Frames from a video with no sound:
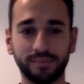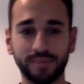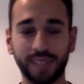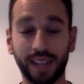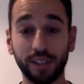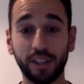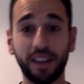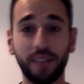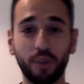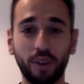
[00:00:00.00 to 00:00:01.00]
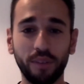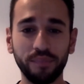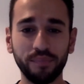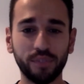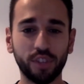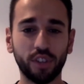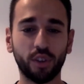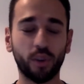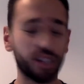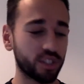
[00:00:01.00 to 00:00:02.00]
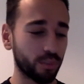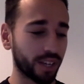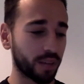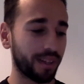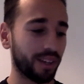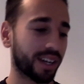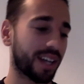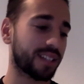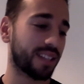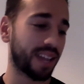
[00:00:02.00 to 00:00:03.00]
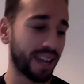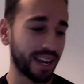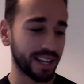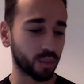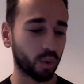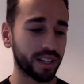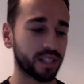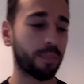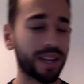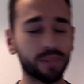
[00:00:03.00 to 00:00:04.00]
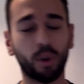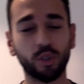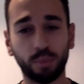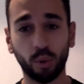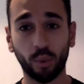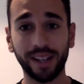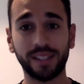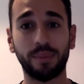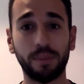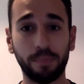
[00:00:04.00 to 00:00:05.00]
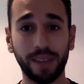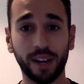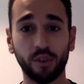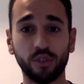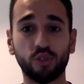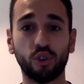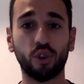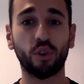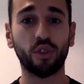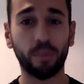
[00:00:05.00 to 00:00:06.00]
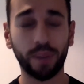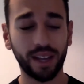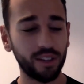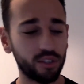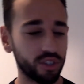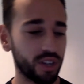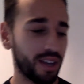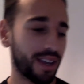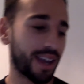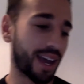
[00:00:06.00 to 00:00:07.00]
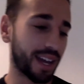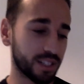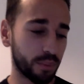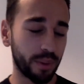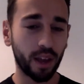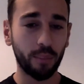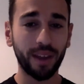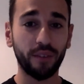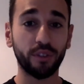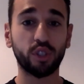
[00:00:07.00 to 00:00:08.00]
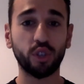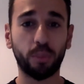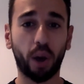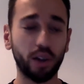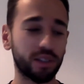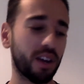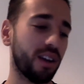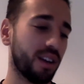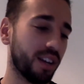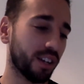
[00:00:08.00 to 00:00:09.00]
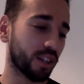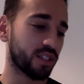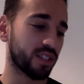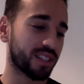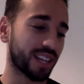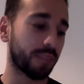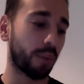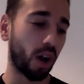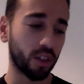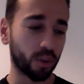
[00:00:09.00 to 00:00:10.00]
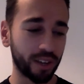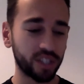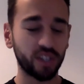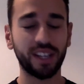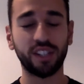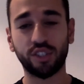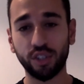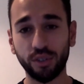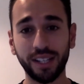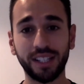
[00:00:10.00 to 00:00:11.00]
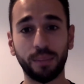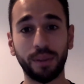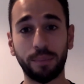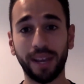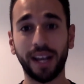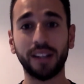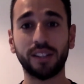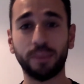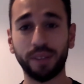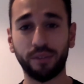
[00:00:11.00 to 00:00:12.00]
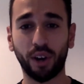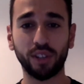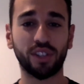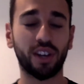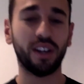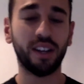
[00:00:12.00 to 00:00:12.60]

How's it going, everyone? So the question we're going to be looking at today is what is the best possible way to be bigger and stronger on the pitch? And it's a bit of a two-parter because the second part of the question is, do you need to be bigger to be faster?